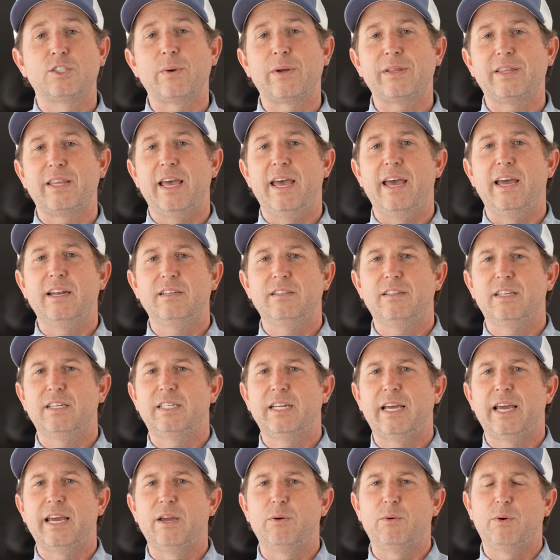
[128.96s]
So at the end of the
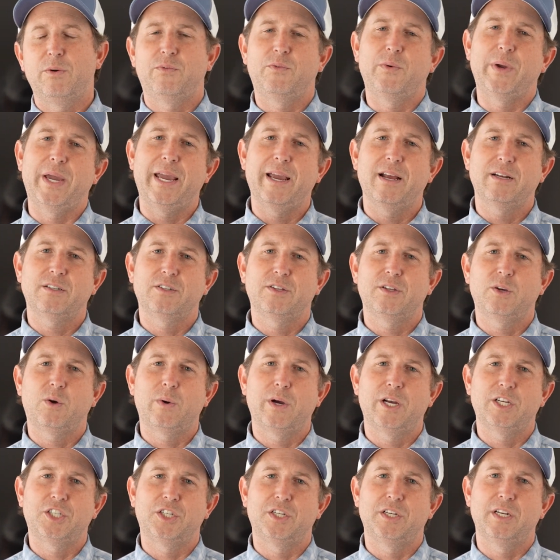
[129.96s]
day, if we answer the
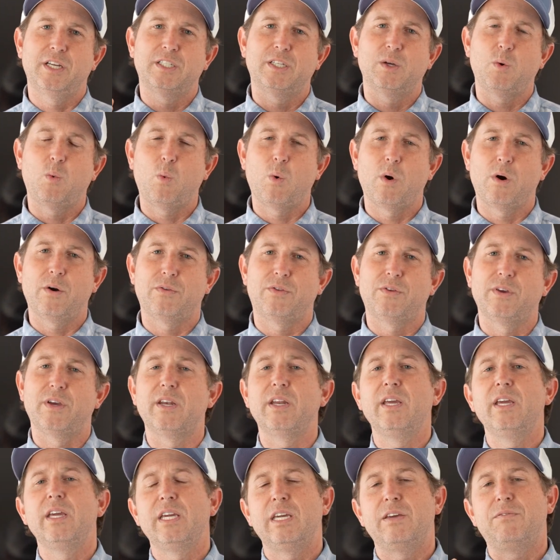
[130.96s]
question, is it worth
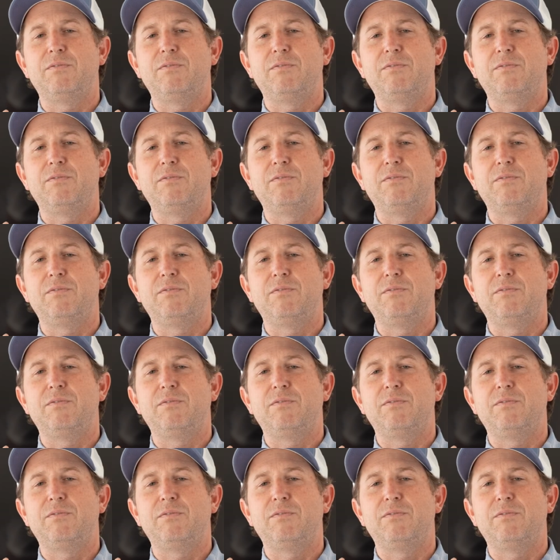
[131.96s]
it?